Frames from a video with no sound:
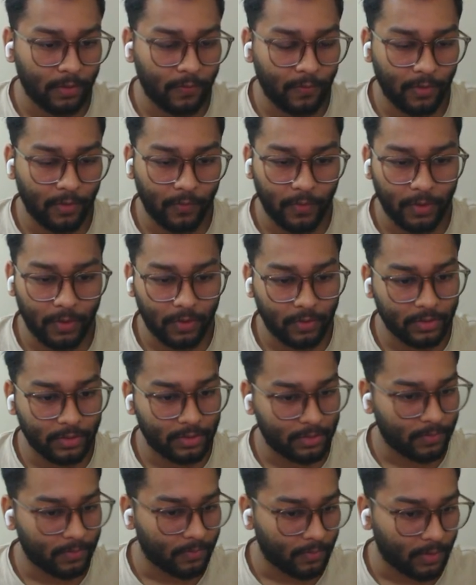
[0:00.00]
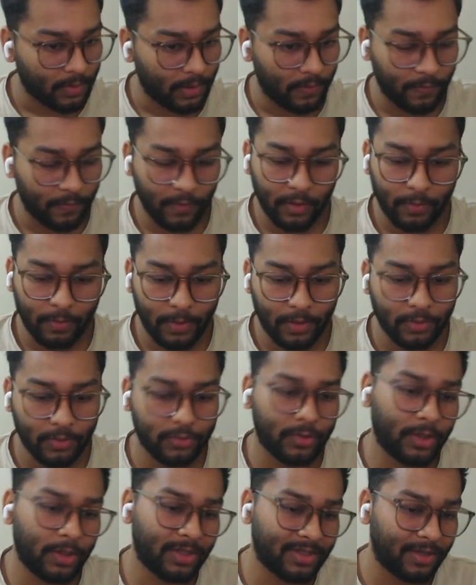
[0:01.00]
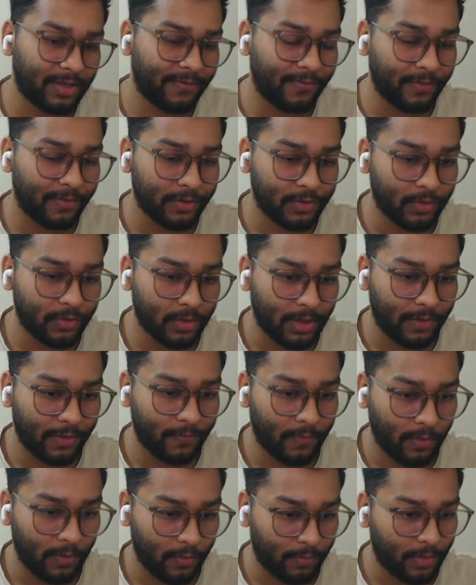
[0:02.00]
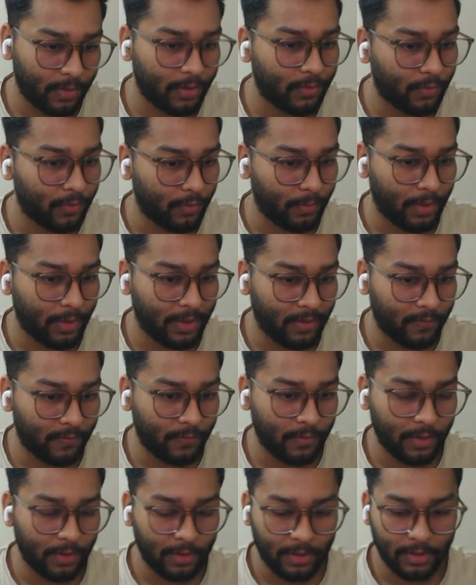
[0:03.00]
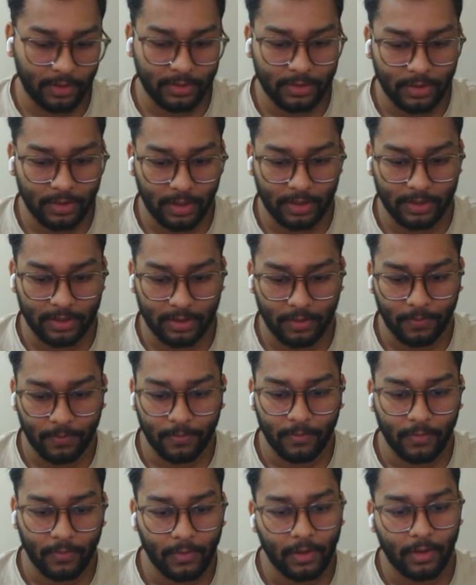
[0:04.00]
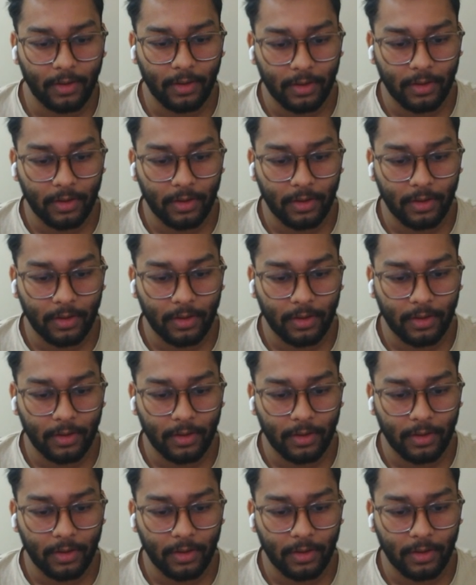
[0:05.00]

command for Windows. If not, because we're inside virtual environment, we might have to run this. Let's see.